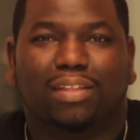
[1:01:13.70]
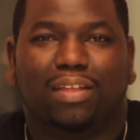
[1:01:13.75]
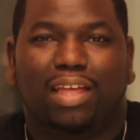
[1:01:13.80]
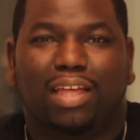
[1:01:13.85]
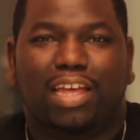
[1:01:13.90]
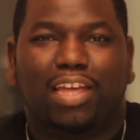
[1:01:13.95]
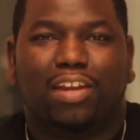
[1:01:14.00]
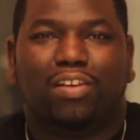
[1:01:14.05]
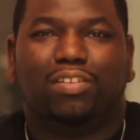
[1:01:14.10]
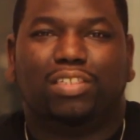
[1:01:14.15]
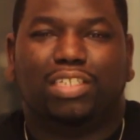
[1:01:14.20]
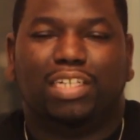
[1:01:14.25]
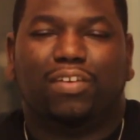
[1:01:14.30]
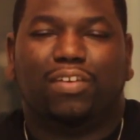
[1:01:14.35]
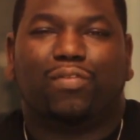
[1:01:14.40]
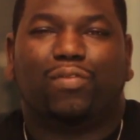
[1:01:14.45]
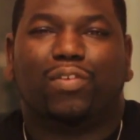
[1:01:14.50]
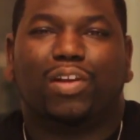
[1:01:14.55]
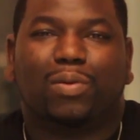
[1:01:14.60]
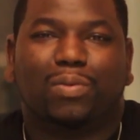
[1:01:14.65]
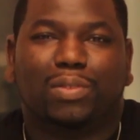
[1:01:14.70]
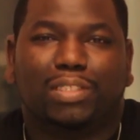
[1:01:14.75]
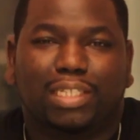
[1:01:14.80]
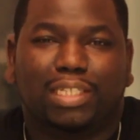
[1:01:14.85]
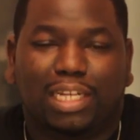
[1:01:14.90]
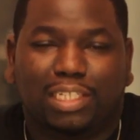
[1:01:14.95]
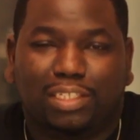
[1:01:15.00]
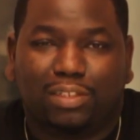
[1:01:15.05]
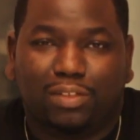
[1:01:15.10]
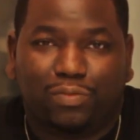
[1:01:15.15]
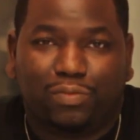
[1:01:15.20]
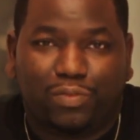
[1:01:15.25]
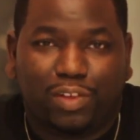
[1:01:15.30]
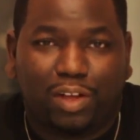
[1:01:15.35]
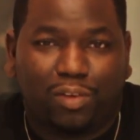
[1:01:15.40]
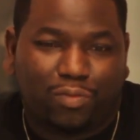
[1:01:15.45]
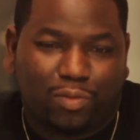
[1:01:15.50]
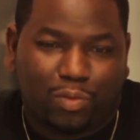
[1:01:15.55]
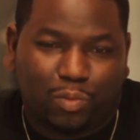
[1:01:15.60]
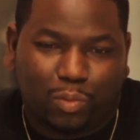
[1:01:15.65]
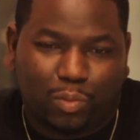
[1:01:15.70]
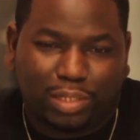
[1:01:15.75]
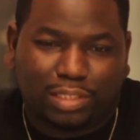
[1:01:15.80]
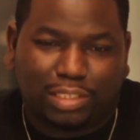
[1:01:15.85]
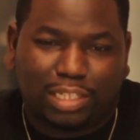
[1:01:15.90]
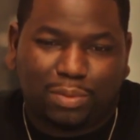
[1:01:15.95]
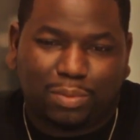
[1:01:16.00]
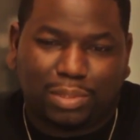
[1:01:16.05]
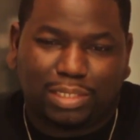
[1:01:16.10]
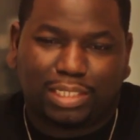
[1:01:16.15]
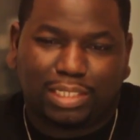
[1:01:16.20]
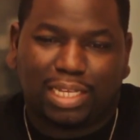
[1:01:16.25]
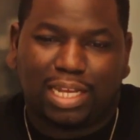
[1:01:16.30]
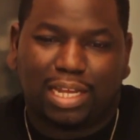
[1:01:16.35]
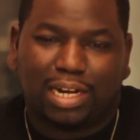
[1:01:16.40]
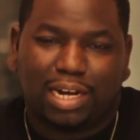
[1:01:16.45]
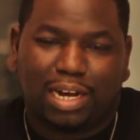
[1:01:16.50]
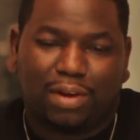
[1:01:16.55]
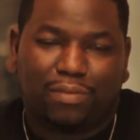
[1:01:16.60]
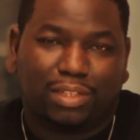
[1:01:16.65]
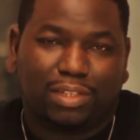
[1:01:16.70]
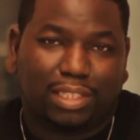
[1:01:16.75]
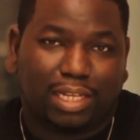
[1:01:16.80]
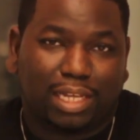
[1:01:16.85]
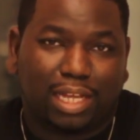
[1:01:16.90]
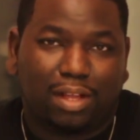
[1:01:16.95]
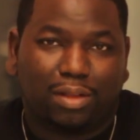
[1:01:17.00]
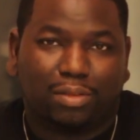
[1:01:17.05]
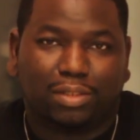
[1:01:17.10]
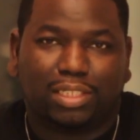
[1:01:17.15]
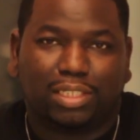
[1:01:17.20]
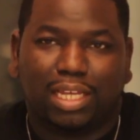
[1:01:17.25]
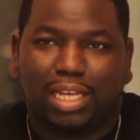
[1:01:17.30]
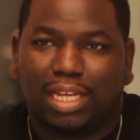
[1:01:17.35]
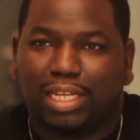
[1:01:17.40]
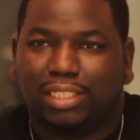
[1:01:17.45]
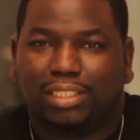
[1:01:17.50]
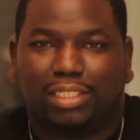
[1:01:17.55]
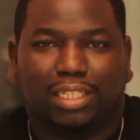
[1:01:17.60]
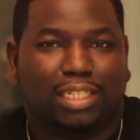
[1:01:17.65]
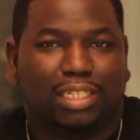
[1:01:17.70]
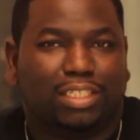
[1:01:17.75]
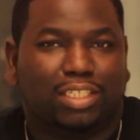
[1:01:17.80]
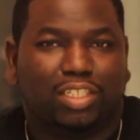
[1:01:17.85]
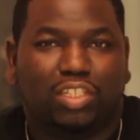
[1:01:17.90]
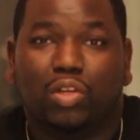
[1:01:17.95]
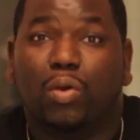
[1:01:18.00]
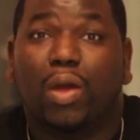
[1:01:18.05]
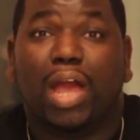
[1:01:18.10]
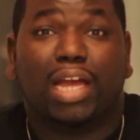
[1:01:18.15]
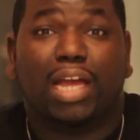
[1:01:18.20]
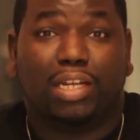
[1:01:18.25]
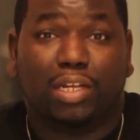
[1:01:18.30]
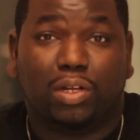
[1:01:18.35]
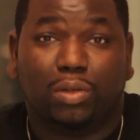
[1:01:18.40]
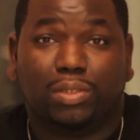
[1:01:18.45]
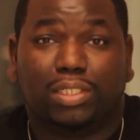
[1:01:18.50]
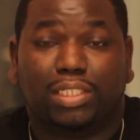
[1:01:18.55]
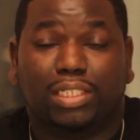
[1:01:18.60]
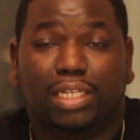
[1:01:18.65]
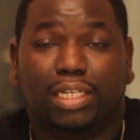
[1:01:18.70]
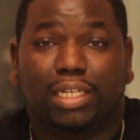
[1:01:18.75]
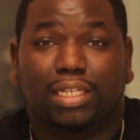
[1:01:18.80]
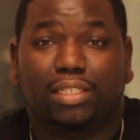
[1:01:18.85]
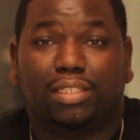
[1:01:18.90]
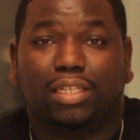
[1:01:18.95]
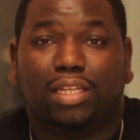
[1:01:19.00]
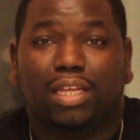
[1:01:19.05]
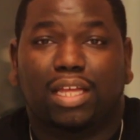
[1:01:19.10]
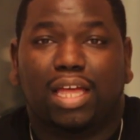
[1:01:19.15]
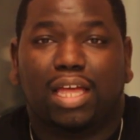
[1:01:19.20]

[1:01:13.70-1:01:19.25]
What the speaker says: The energy, the frequency that you felt from what they were saying and everything else, just you had to go see it.